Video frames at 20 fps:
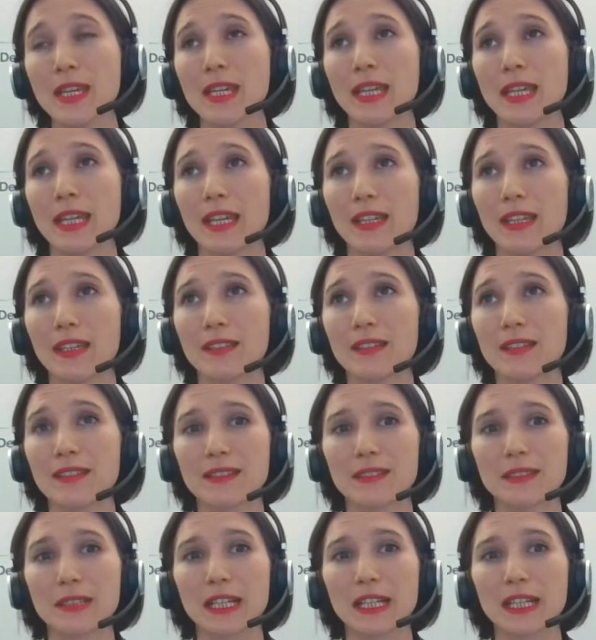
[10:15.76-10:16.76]
And
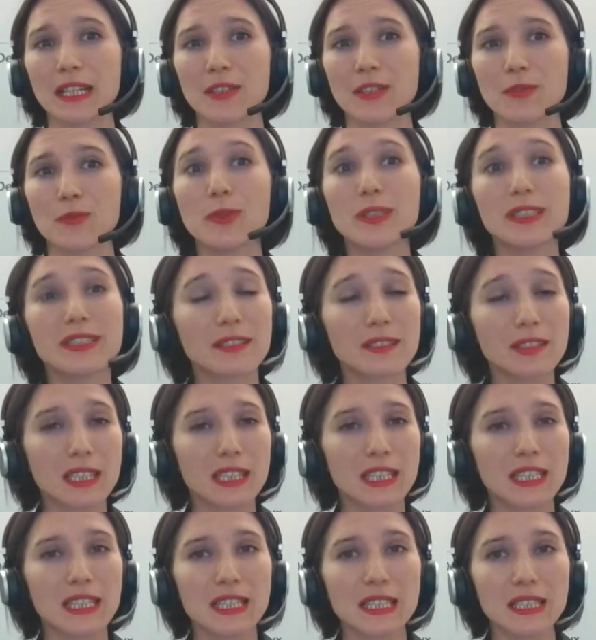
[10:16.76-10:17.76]
I
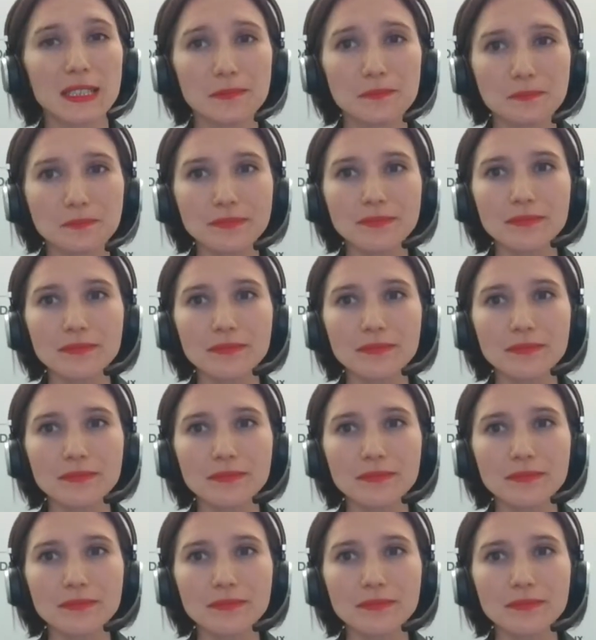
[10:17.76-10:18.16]
recently